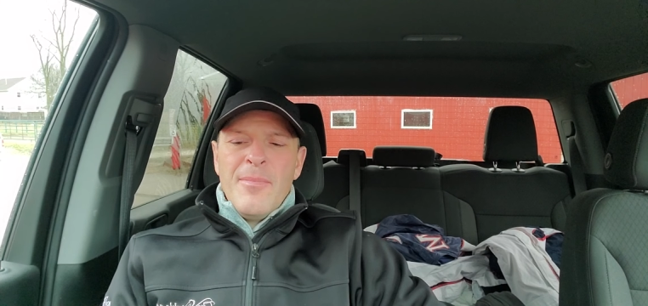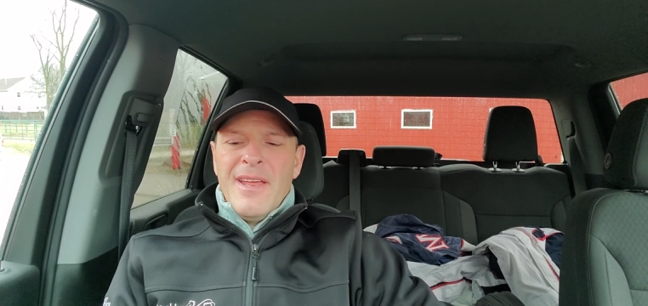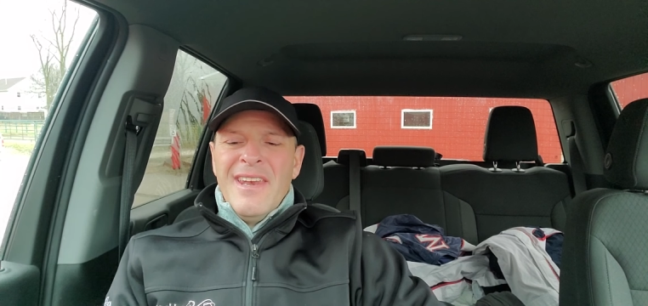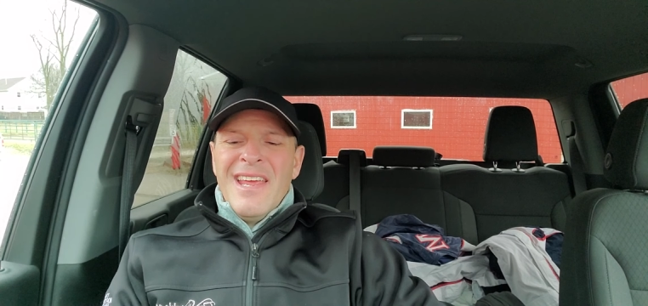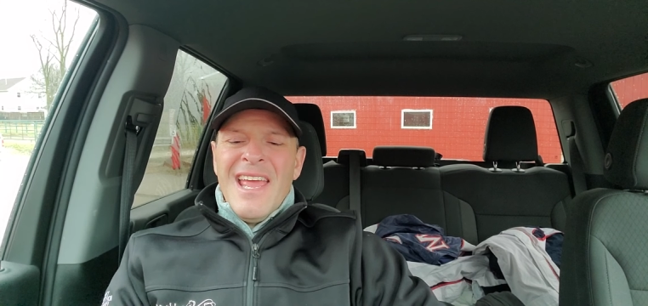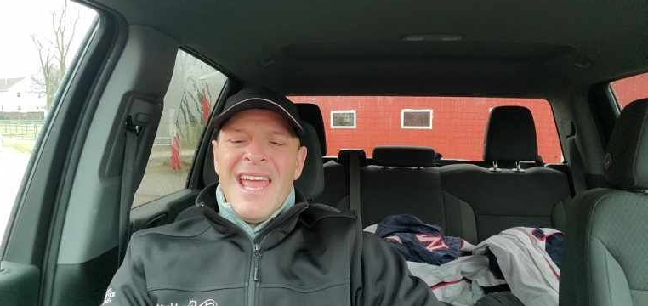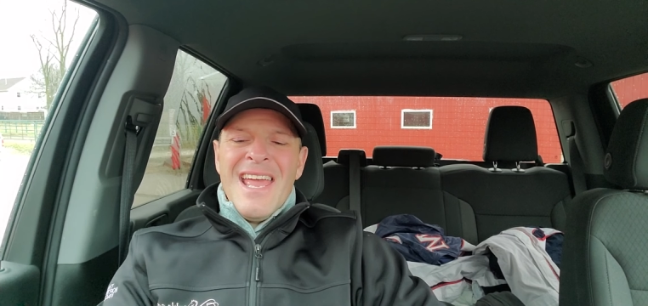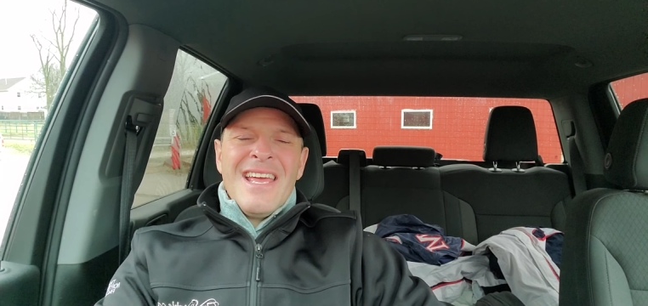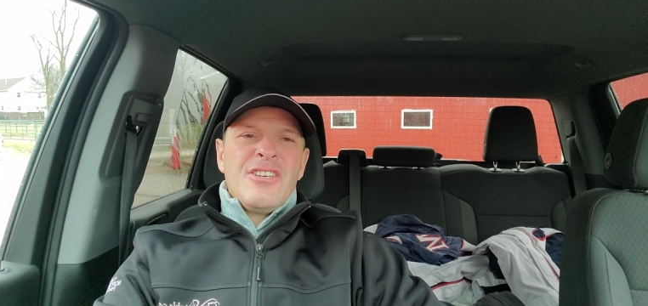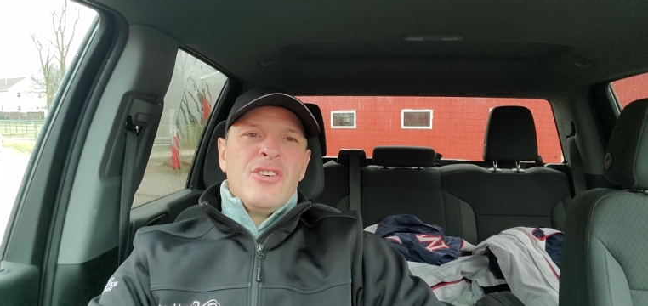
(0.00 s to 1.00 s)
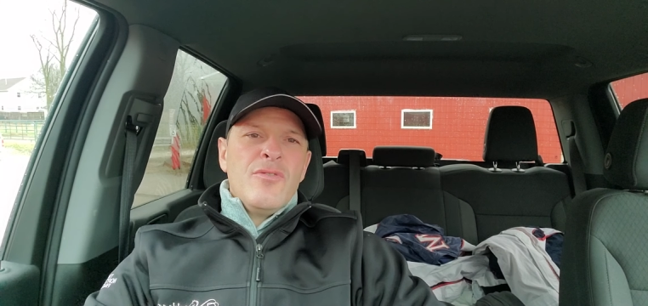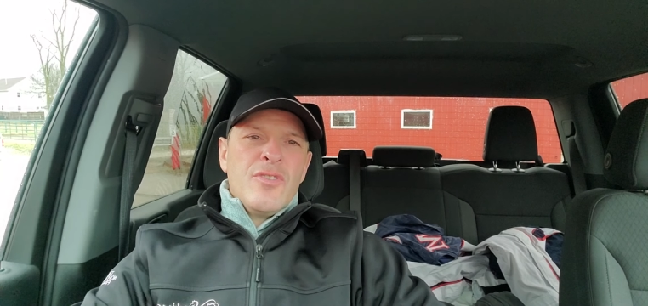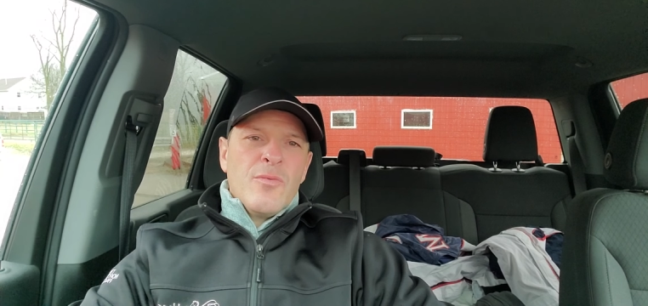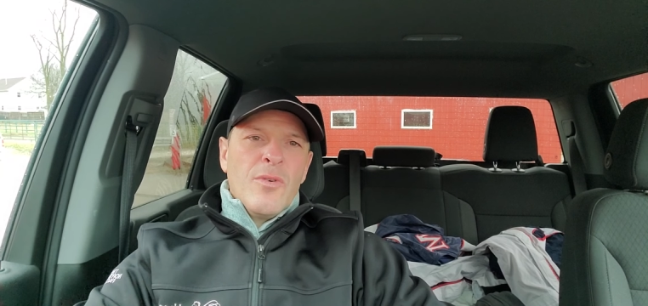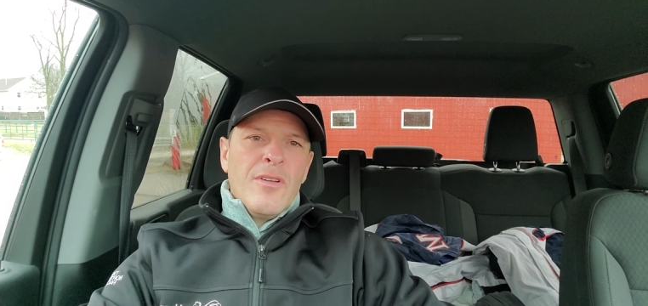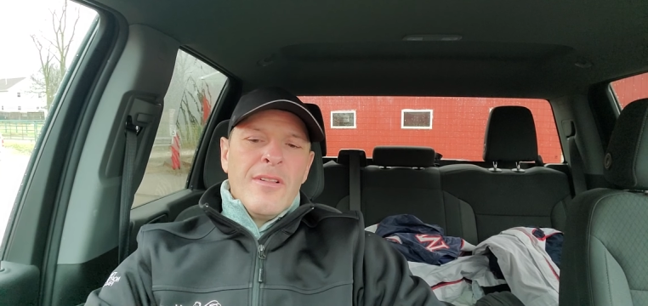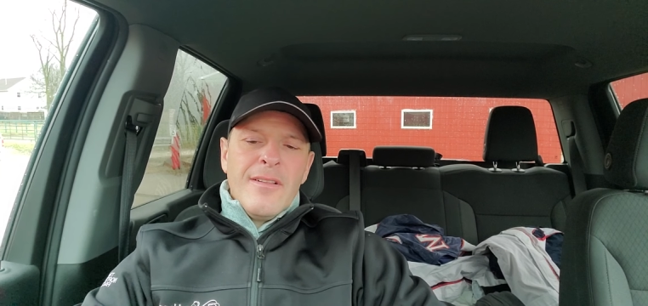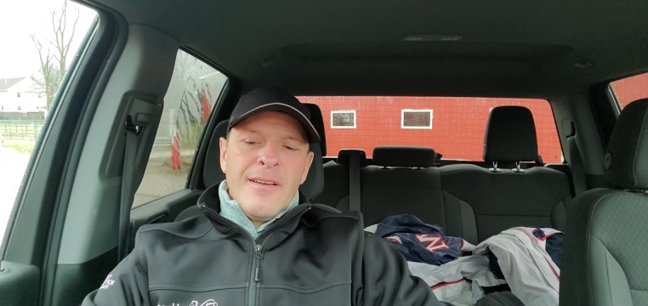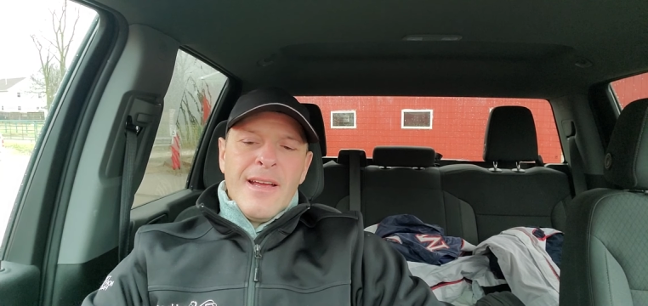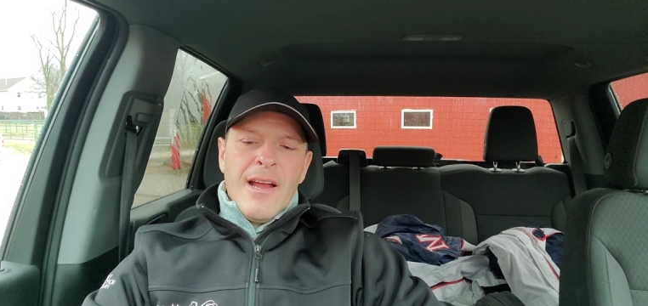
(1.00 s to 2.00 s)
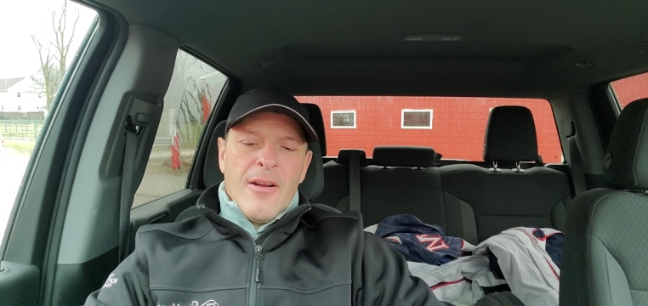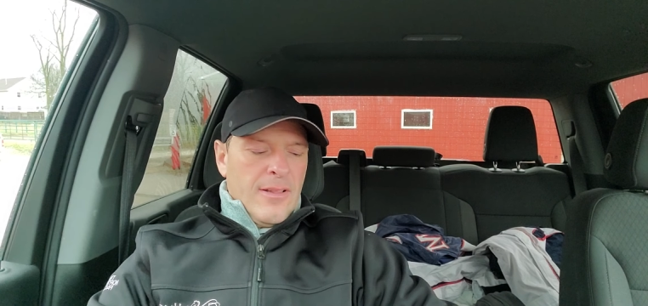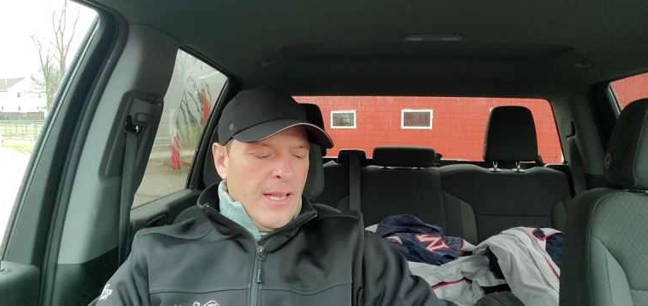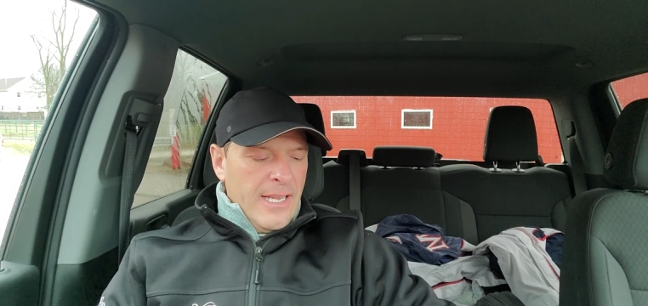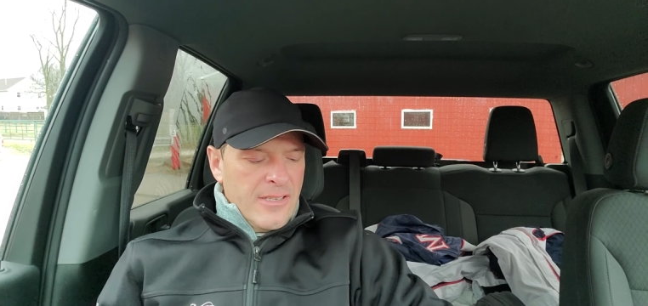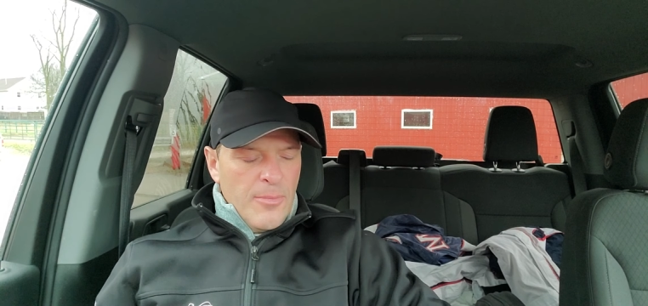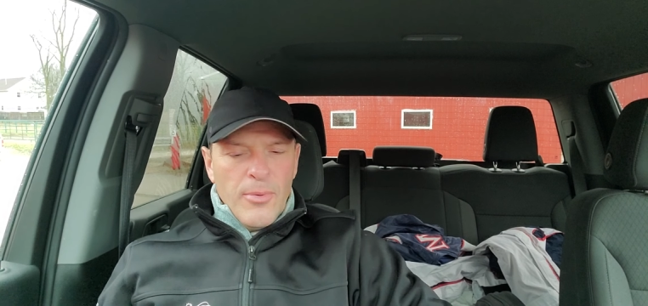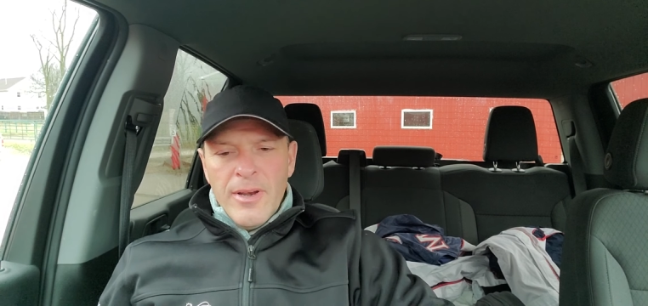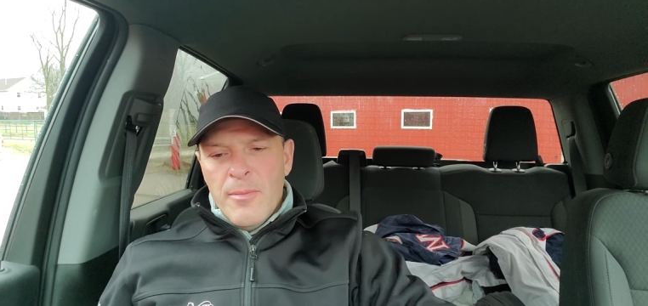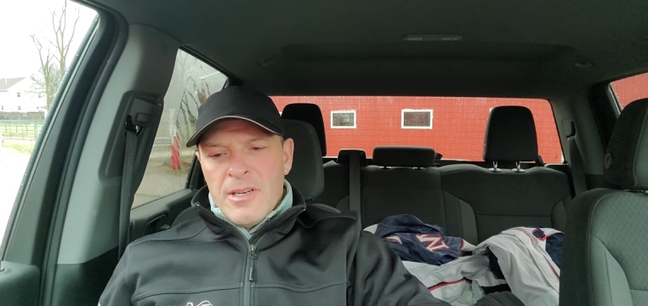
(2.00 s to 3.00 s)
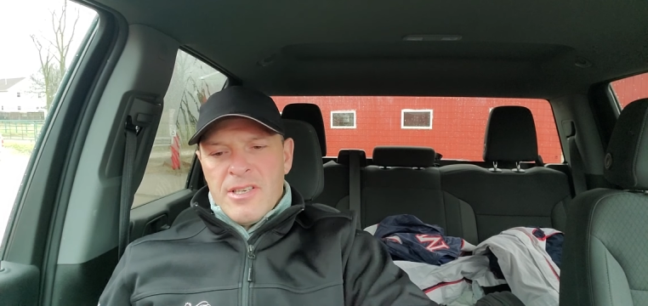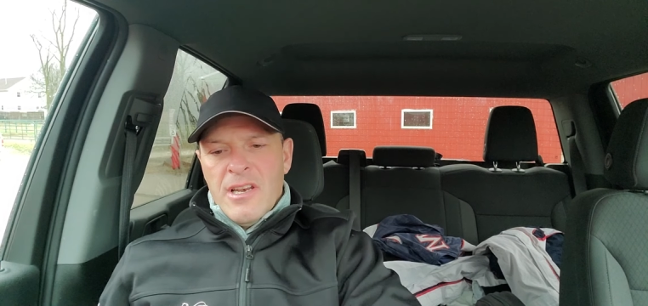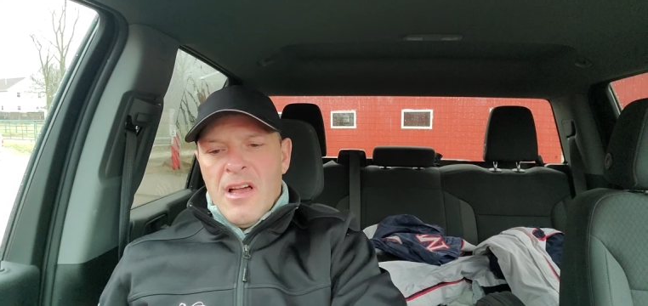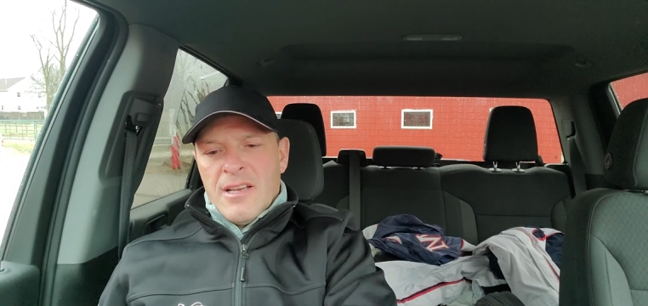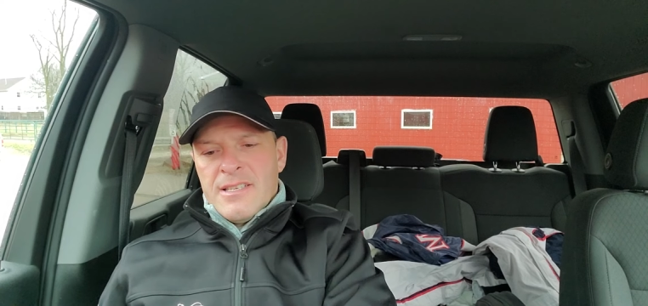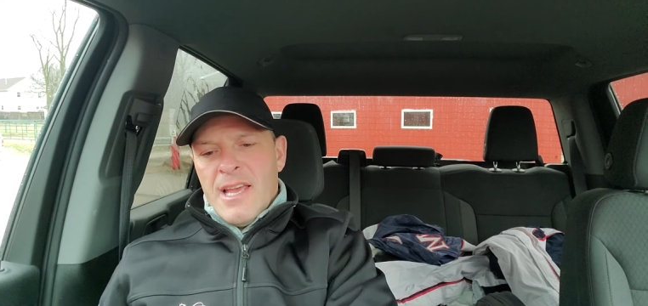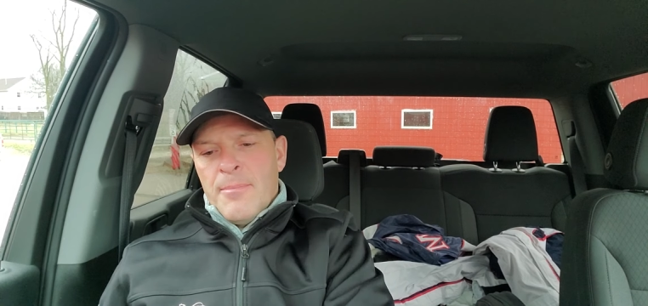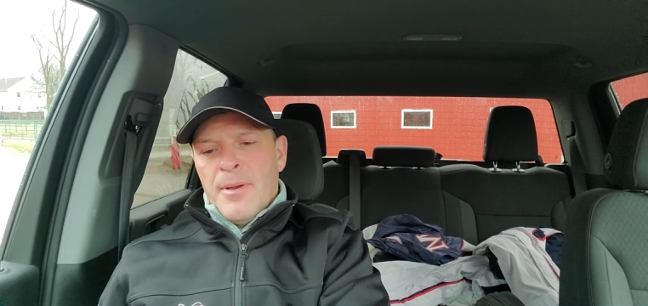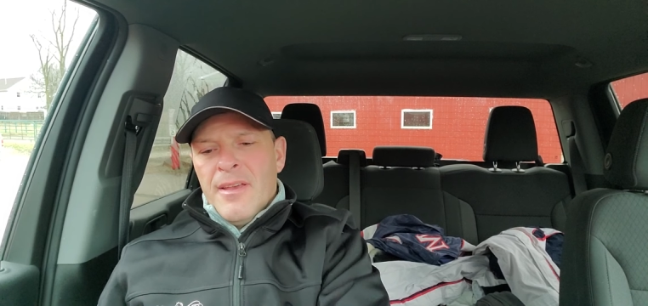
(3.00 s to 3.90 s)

But as usual, our clients are pretty much in lockstep,